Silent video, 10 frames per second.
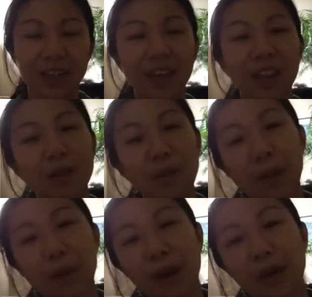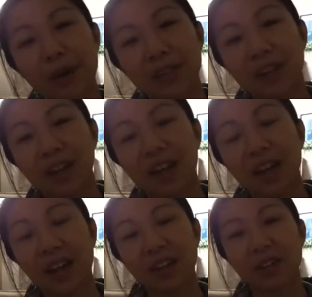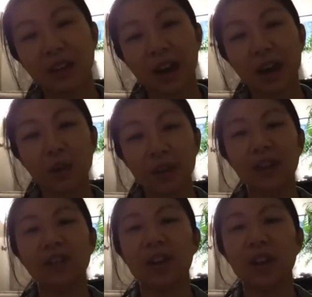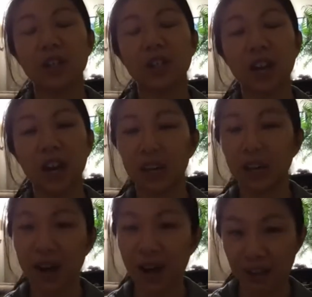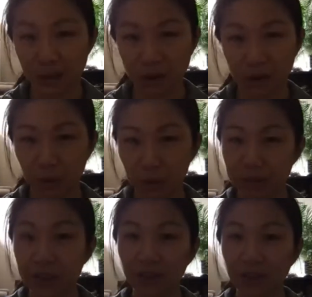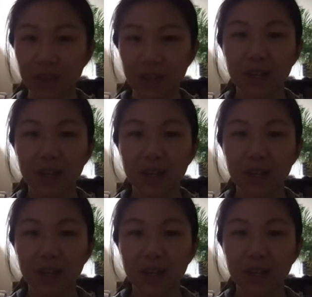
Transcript: And then remember how I said our hands are how we give energy and our eyes are how we receive it.